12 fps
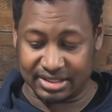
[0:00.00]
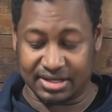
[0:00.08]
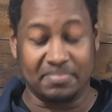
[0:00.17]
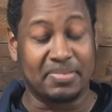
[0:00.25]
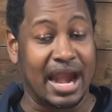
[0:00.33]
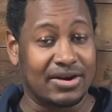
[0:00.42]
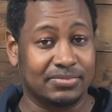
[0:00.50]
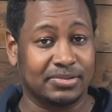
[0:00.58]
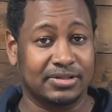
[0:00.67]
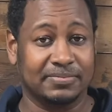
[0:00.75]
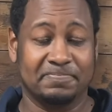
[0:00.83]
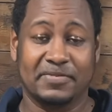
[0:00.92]

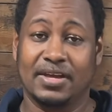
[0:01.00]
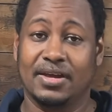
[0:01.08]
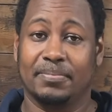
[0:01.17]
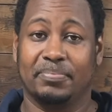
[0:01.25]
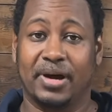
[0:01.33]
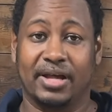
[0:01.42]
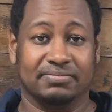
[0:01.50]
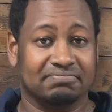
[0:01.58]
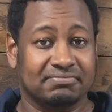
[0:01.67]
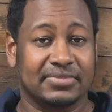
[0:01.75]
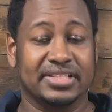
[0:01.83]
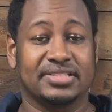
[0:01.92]
comparable, but
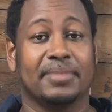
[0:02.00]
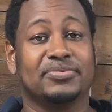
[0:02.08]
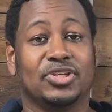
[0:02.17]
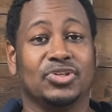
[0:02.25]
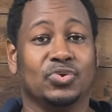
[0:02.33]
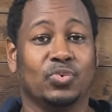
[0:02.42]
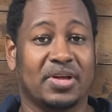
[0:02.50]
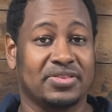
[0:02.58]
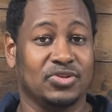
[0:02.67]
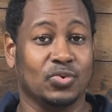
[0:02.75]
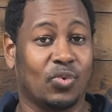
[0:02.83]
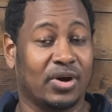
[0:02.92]
it's up to you whether
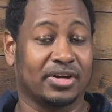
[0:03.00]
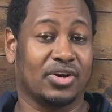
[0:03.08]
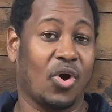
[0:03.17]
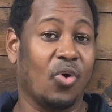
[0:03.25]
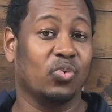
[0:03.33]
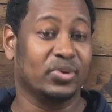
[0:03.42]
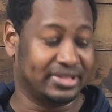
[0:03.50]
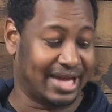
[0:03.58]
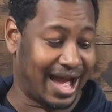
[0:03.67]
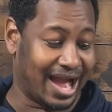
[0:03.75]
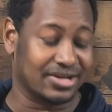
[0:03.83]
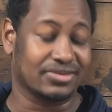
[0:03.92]
you want to go with the
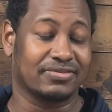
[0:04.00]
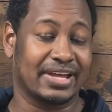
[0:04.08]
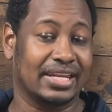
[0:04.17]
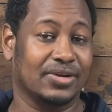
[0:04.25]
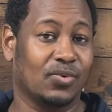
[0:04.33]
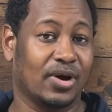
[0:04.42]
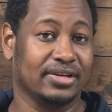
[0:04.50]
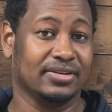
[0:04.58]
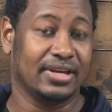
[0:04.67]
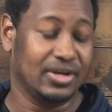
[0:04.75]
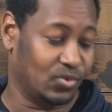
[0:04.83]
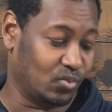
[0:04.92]
higher rating one,
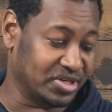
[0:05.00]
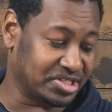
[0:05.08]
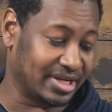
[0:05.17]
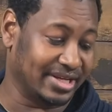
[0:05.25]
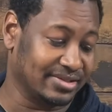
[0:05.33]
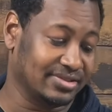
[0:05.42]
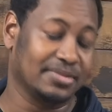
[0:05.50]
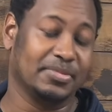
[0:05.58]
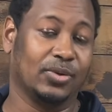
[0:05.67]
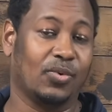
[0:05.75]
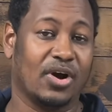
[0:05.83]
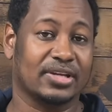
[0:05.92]
which is the
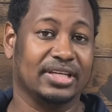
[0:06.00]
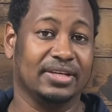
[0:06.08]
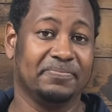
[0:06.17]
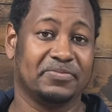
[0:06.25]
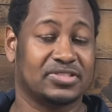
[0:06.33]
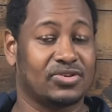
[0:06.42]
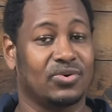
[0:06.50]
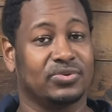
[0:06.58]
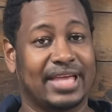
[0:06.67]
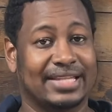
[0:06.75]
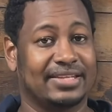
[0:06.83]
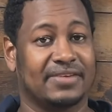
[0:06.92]
Milwaukee. So
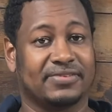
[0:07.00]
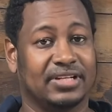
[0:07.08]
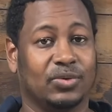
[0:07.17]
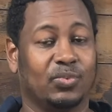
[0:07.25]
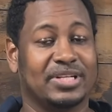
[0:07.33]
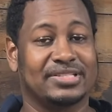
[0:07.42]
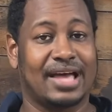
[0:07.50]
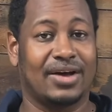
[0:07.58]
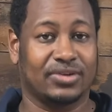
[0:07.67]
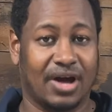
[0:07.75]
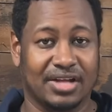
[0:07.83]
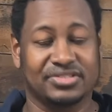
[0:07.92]
that definitely wins
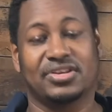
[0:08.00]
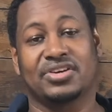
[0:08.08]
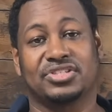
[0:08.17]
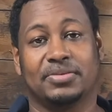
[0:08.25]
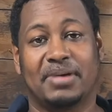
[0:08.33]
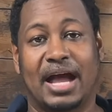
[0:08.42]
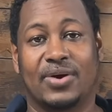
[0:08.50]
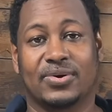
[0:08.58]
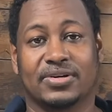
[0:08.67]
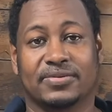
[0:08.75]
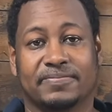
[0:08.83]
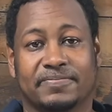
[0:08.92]
out on suction power.